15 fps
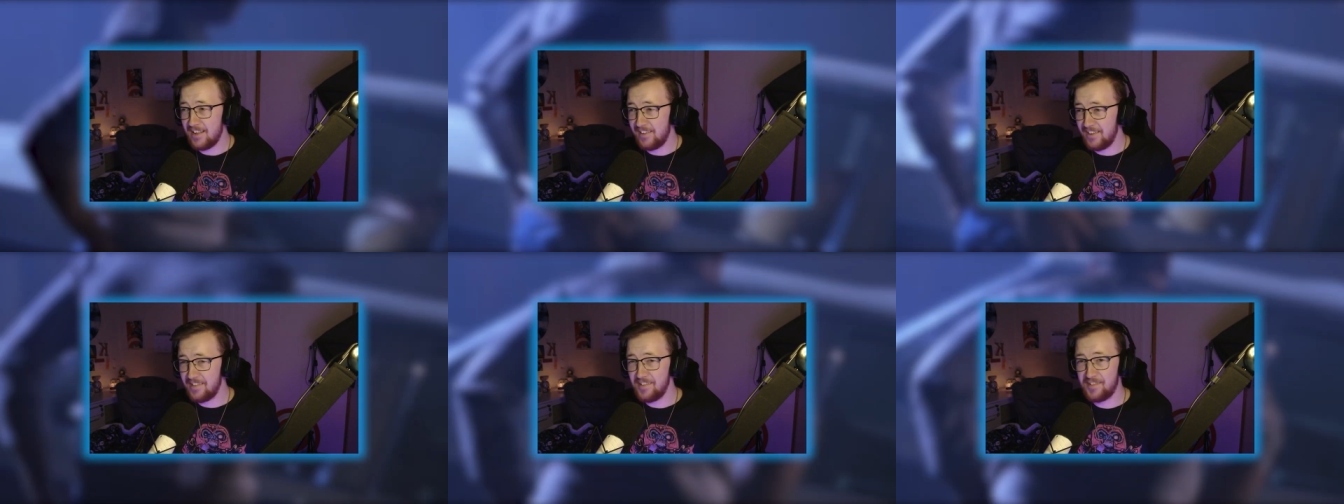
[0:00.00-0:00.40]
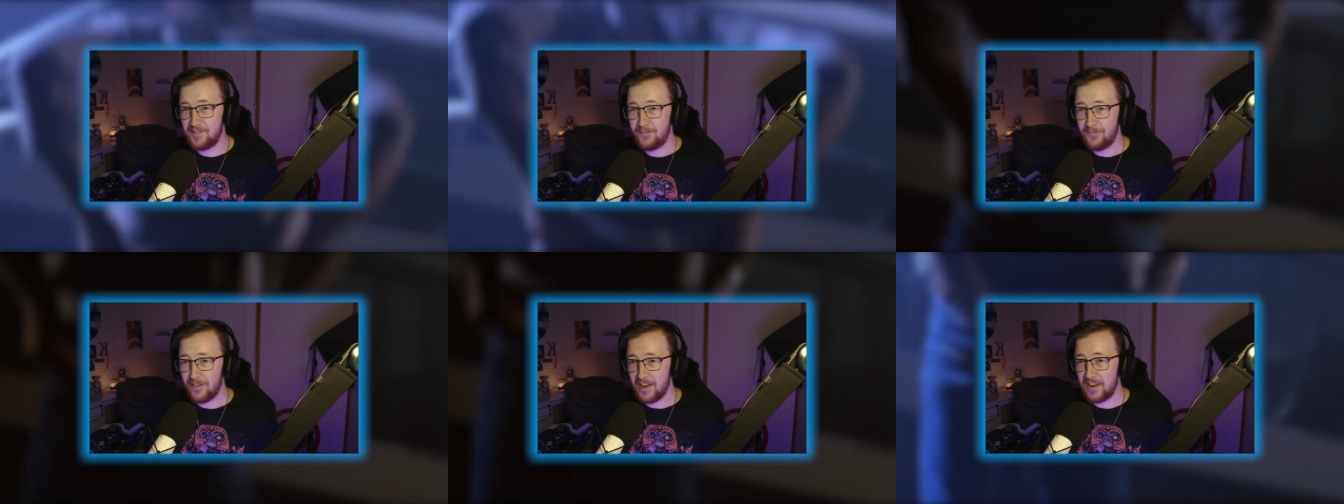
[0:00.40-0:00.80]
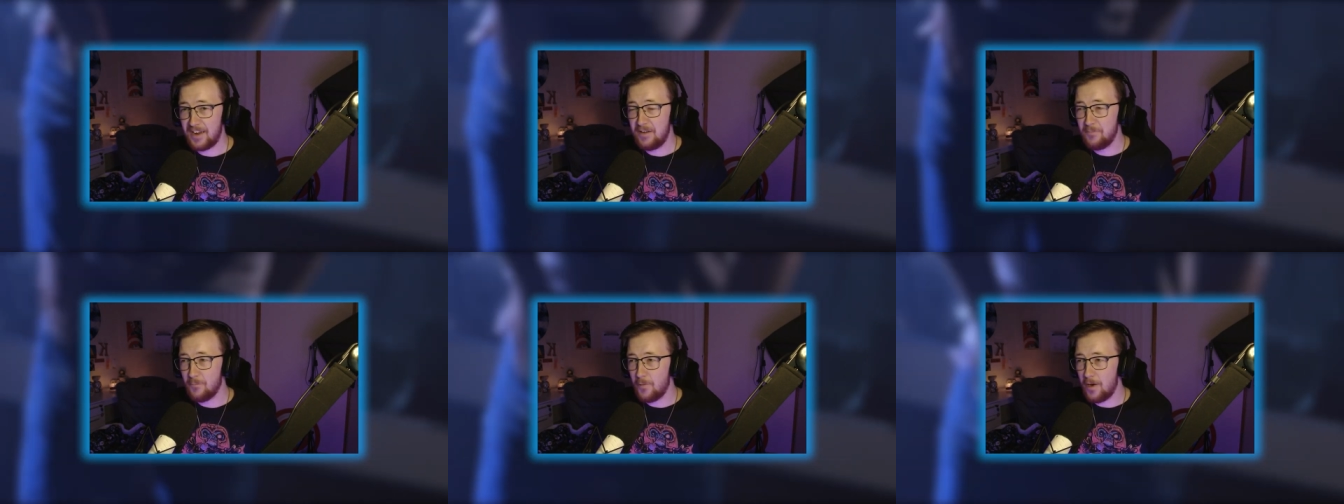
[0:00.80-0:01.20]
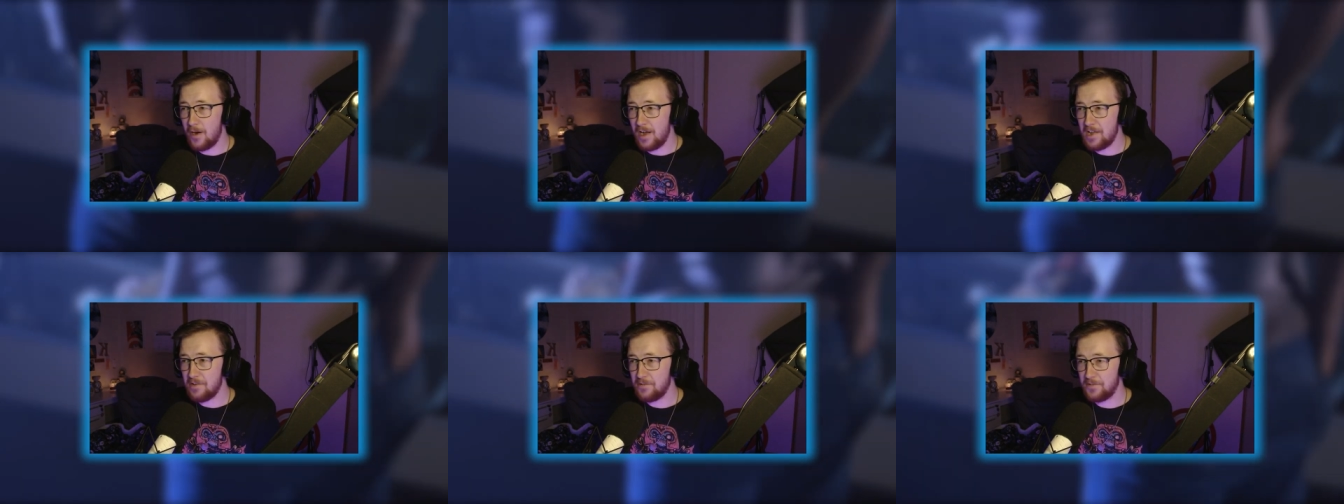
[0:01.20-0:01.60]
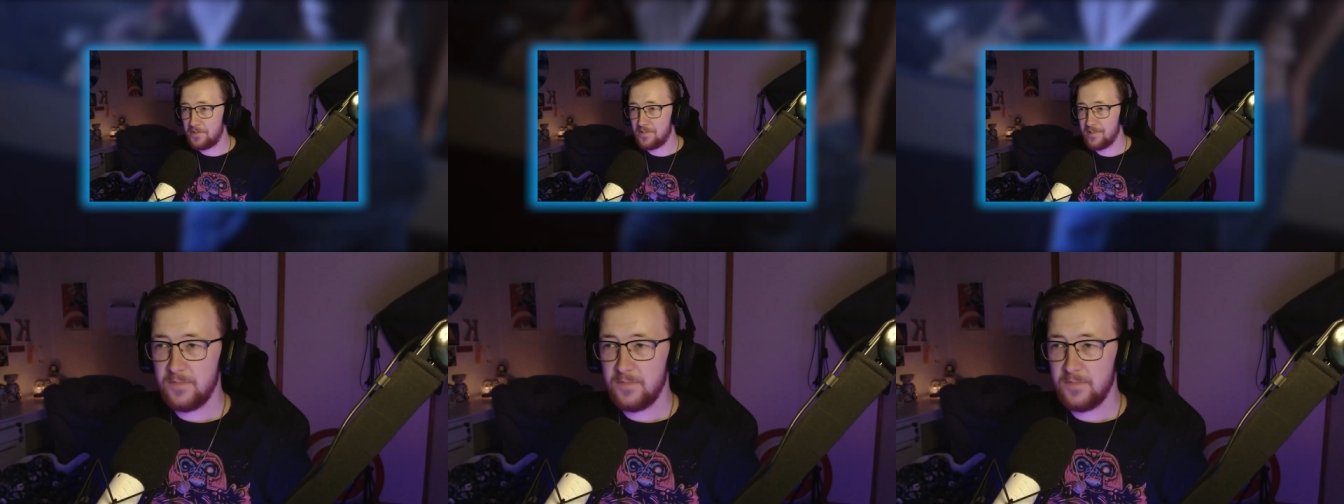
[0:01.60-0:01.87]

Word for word: This is fucking wild.